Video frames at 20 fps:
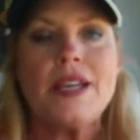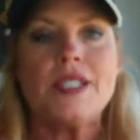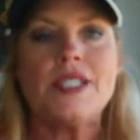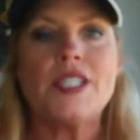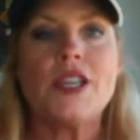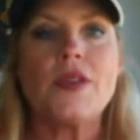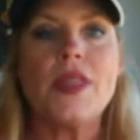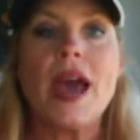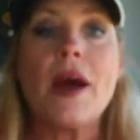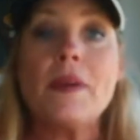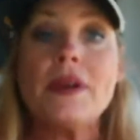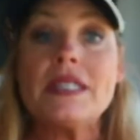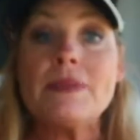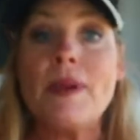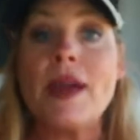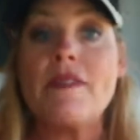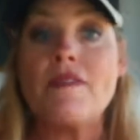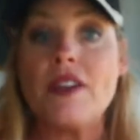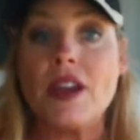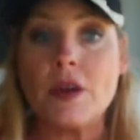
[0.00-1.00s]
So that was
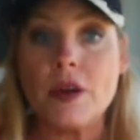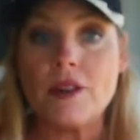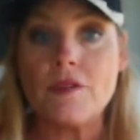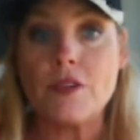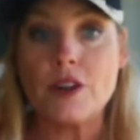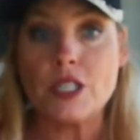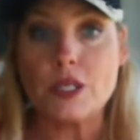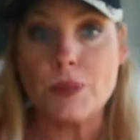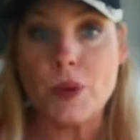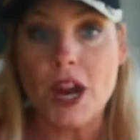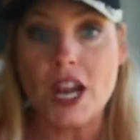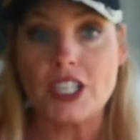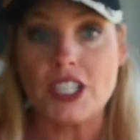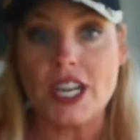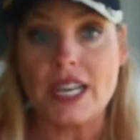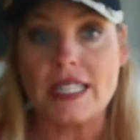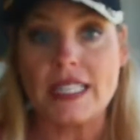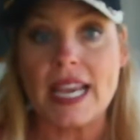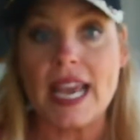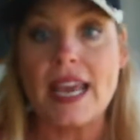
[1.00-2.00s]
my very first
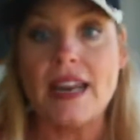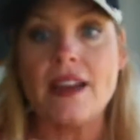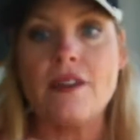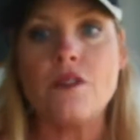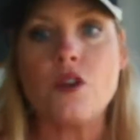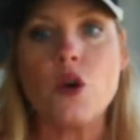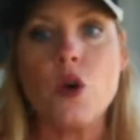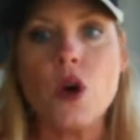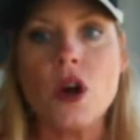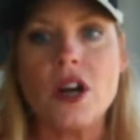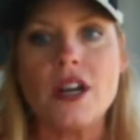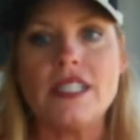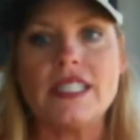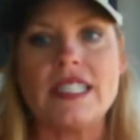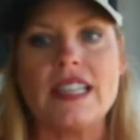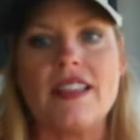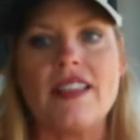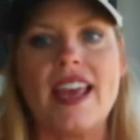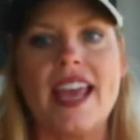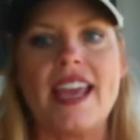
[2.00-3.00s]
project. And of course,
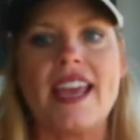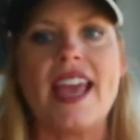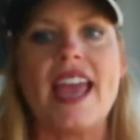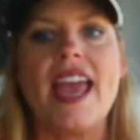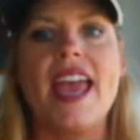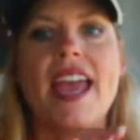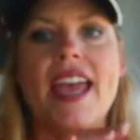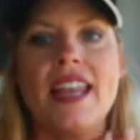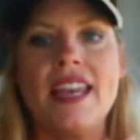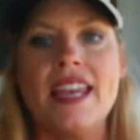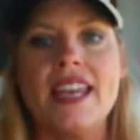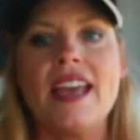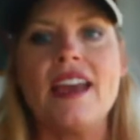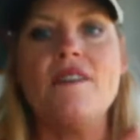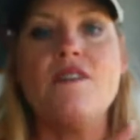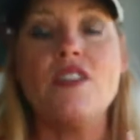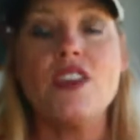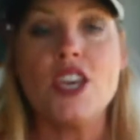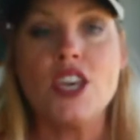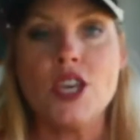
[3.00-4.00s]
like any
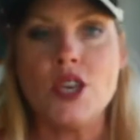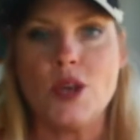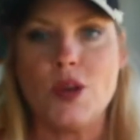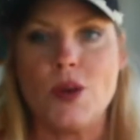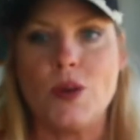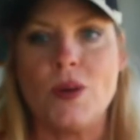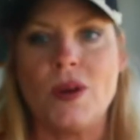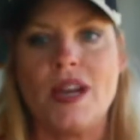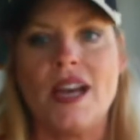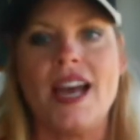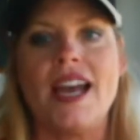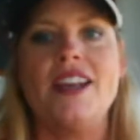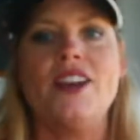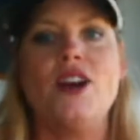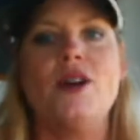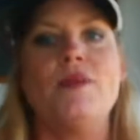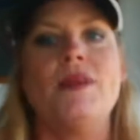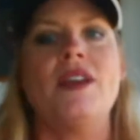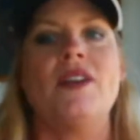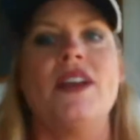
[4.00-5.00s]
of you, I
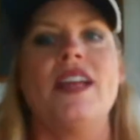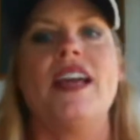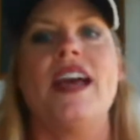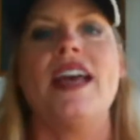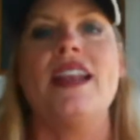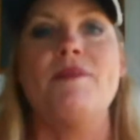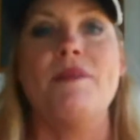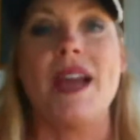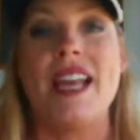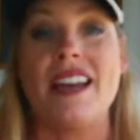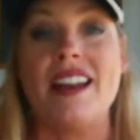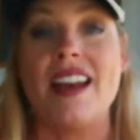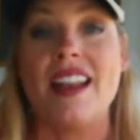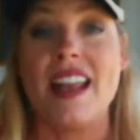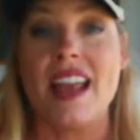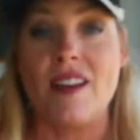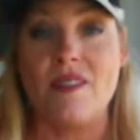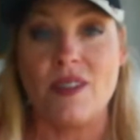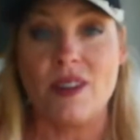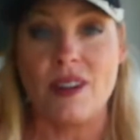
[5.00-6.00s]
know, Mary, I might not
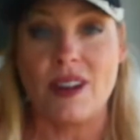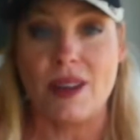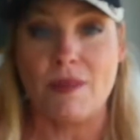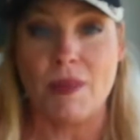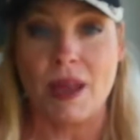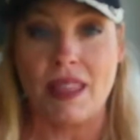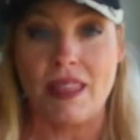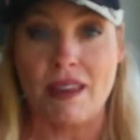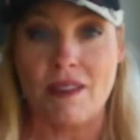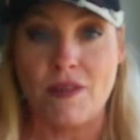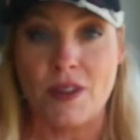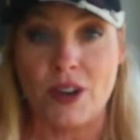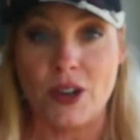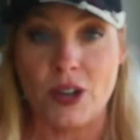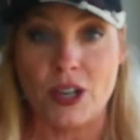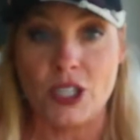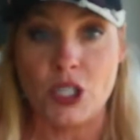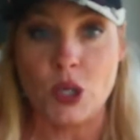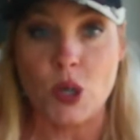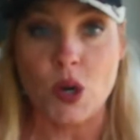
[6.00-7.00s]
ever get my life under
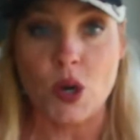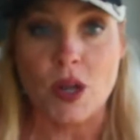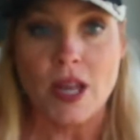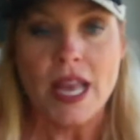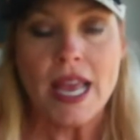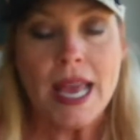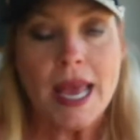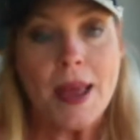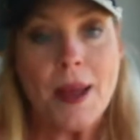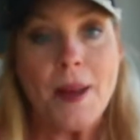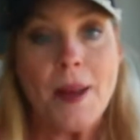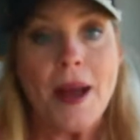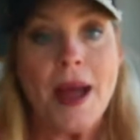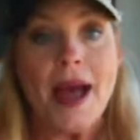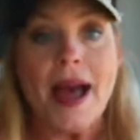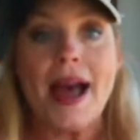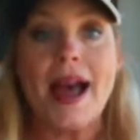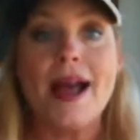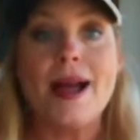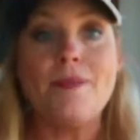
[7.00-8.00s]
control.
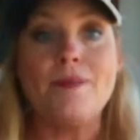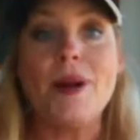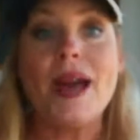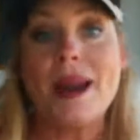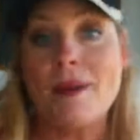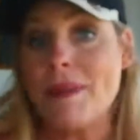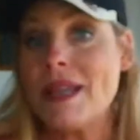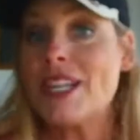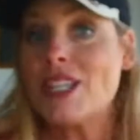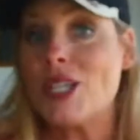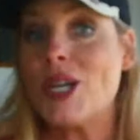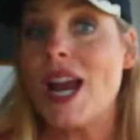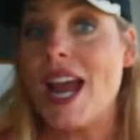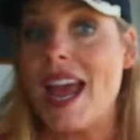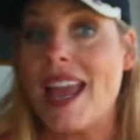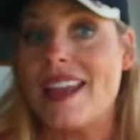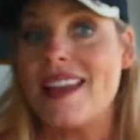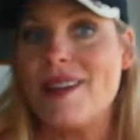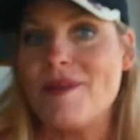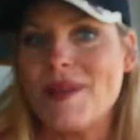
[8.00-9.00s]
But I'm going to
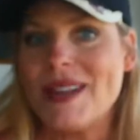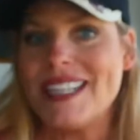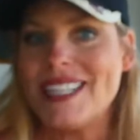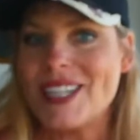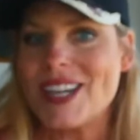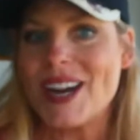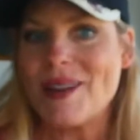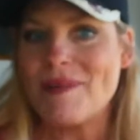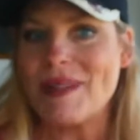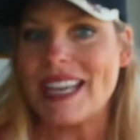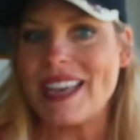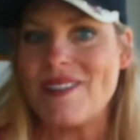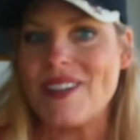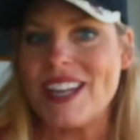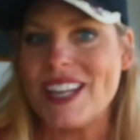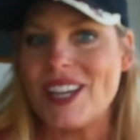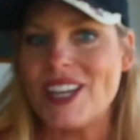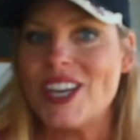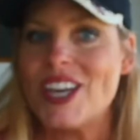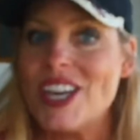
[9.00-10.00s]
try. I'm going to give
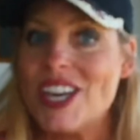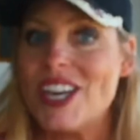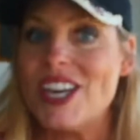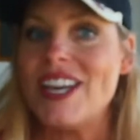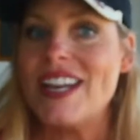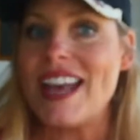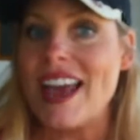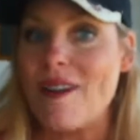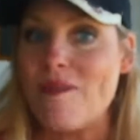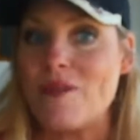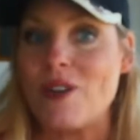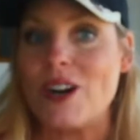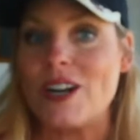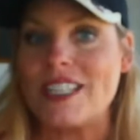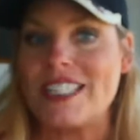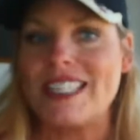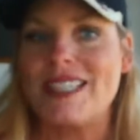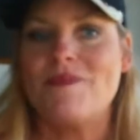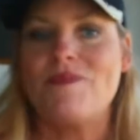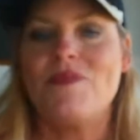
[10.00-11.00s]
it a good
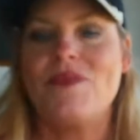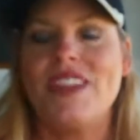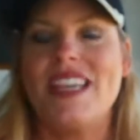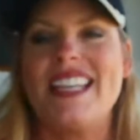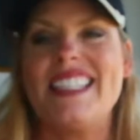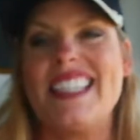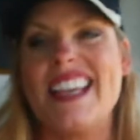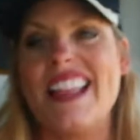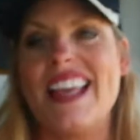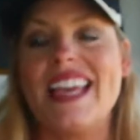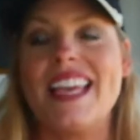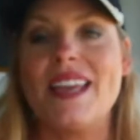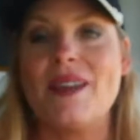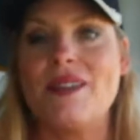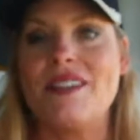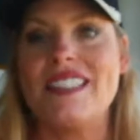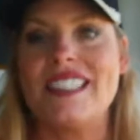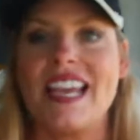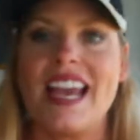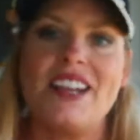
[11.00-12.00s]
effort until I
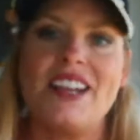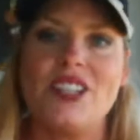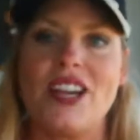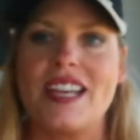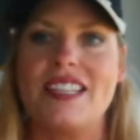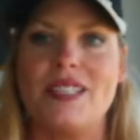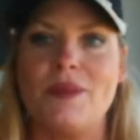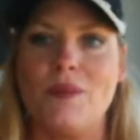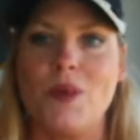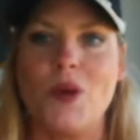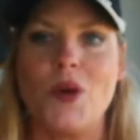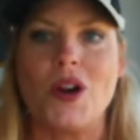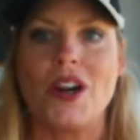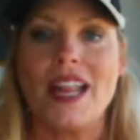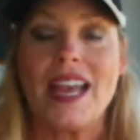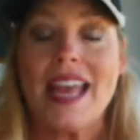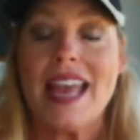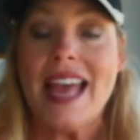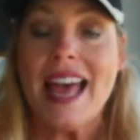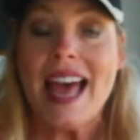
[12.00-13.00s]
get sidetracked and bored.